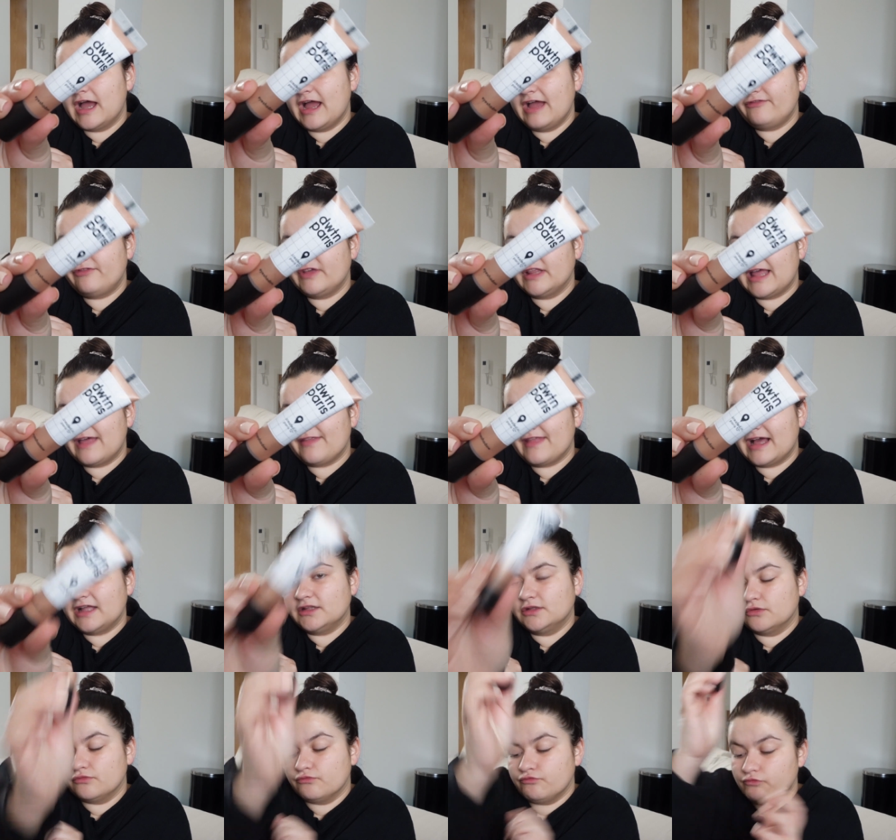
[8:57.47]
I feel like
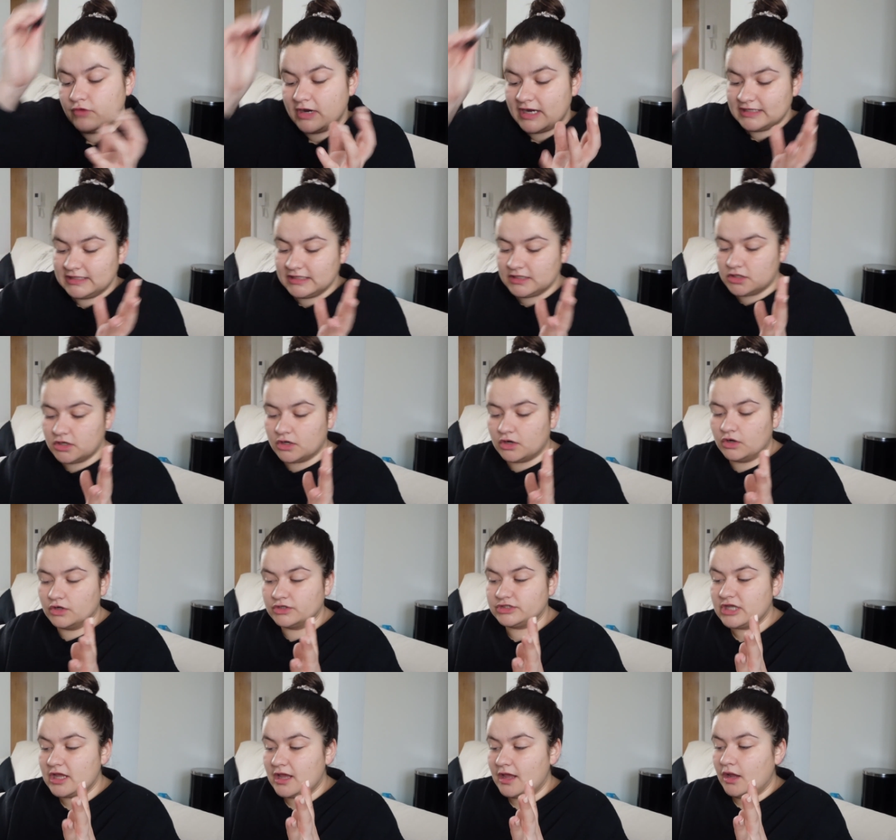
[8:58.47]
that'll look really
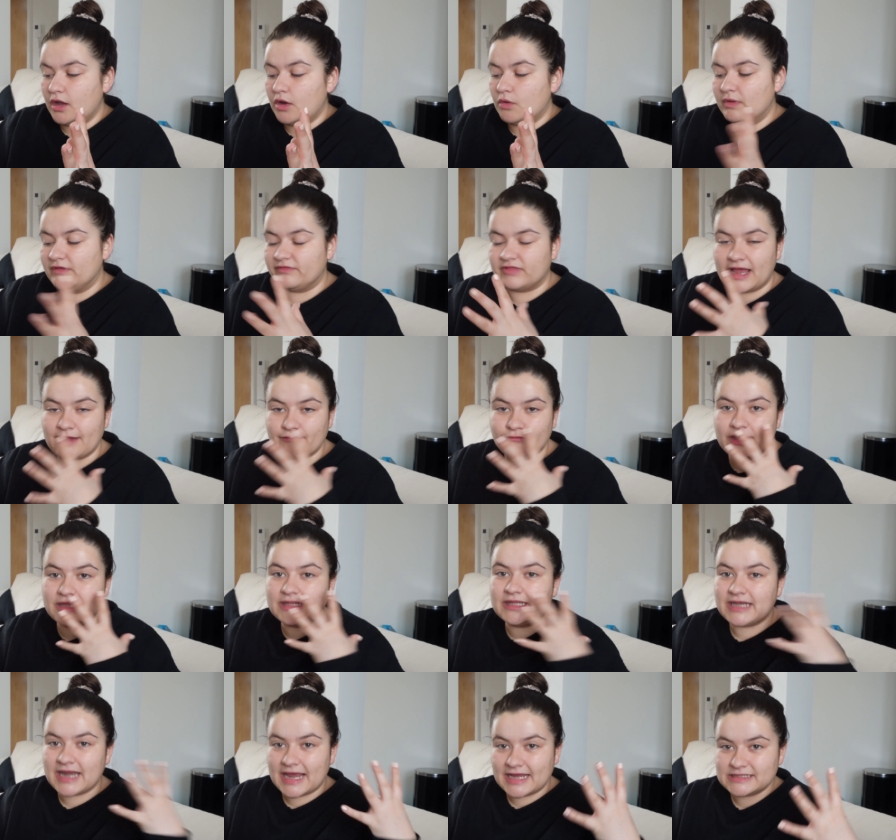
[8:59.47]
good with like
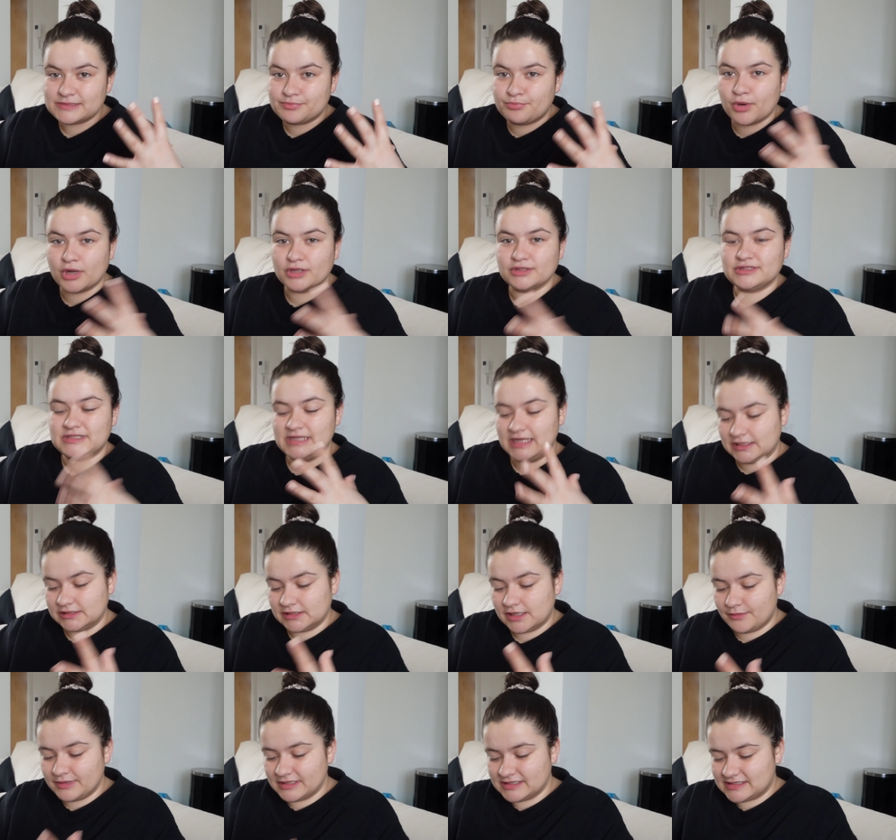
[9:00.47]
really nice bronzy
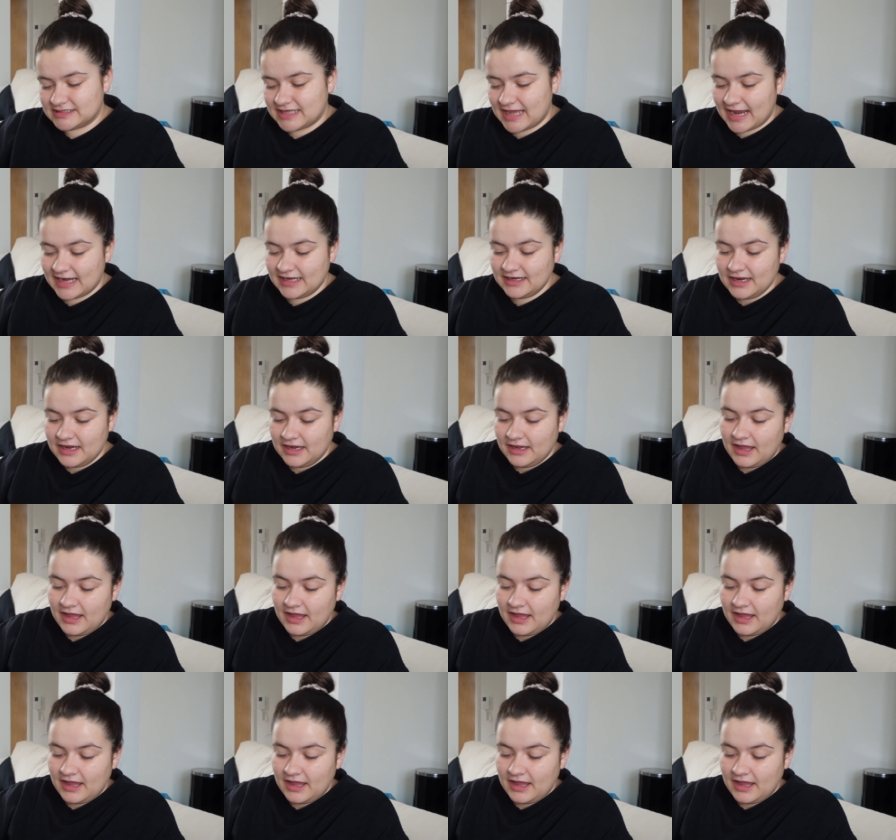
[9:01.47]
glowy skin.